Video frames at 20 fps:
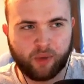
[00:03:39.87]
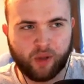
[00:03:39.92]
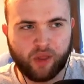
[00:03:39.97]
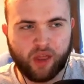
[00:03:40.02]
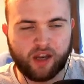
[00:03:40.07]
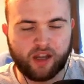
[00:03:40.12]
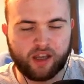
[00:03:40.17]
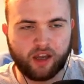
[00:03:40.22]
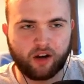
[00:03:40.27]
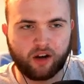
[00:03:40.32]
but
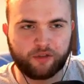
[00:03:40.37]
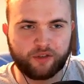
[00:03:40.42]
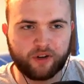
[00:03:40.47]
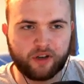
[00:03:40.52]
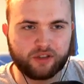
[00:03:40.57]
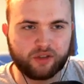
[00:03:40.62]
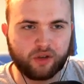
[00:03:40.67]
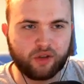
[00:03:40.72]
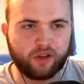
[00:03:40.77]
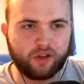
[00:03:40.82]
then again, I feel
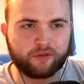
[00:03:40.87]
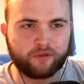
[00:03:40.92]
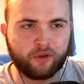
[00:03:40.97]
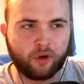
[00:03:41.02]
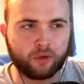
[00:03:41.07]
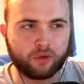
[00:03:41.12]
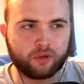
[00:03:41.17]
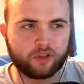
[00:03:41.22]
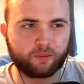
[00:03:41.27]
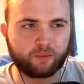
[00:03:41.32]
as though the
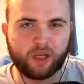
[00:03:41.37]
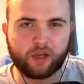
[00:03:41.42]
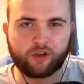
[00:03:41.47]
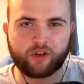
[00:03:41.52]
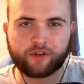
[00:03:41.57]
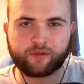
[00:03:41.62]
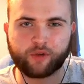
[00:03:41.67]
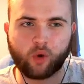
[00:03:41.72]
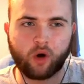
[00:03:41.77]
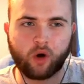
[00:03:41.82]
Evoke's been
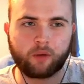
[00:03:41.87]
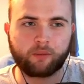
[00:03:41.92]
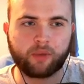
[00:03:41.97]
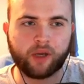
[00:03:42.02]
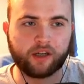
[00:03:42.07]
around for quite a bit,